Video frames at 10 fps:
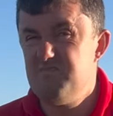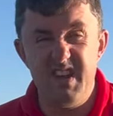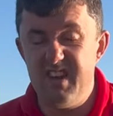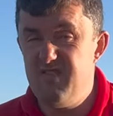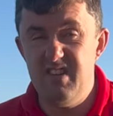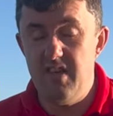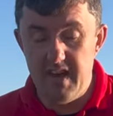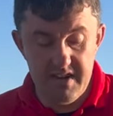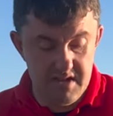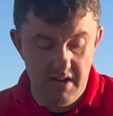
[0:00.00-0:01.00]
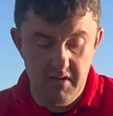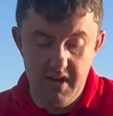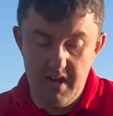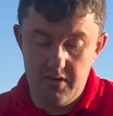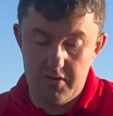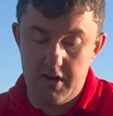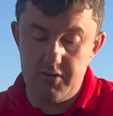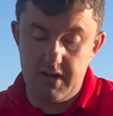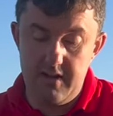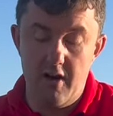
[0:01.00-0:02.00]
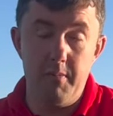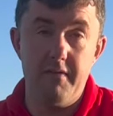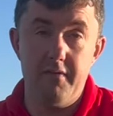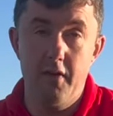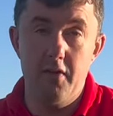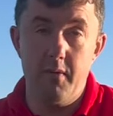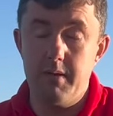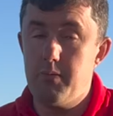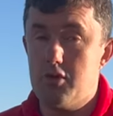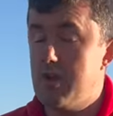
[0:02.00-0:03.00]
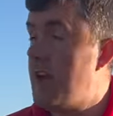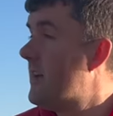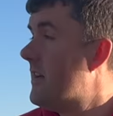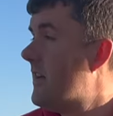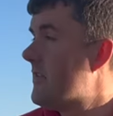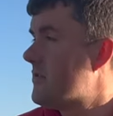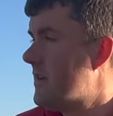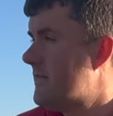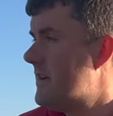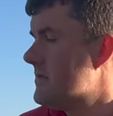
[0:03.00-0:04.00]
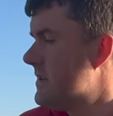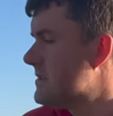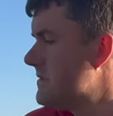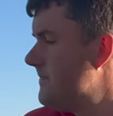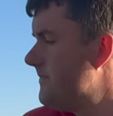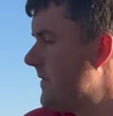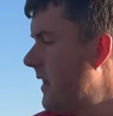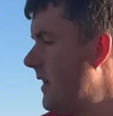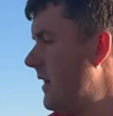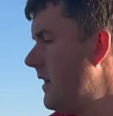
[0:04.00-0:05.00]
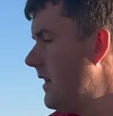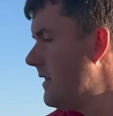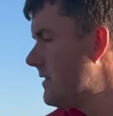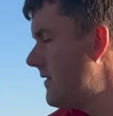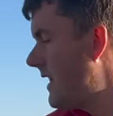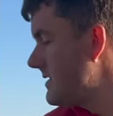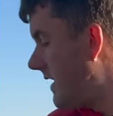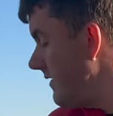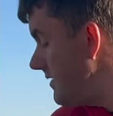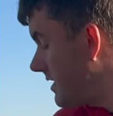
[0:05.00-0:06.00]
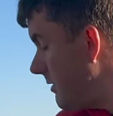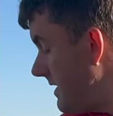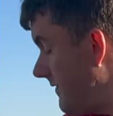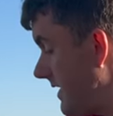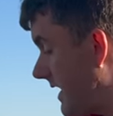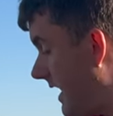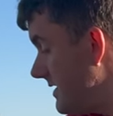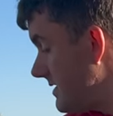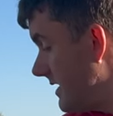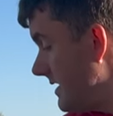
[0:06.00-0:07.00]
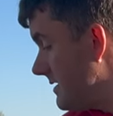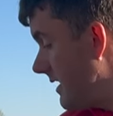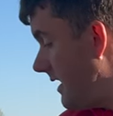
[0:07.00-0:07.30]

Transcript: I don't really think so. Just goes in a little bit further when you push it in. That's all I've noticed. So that's that. There's a couple of different kinds of these.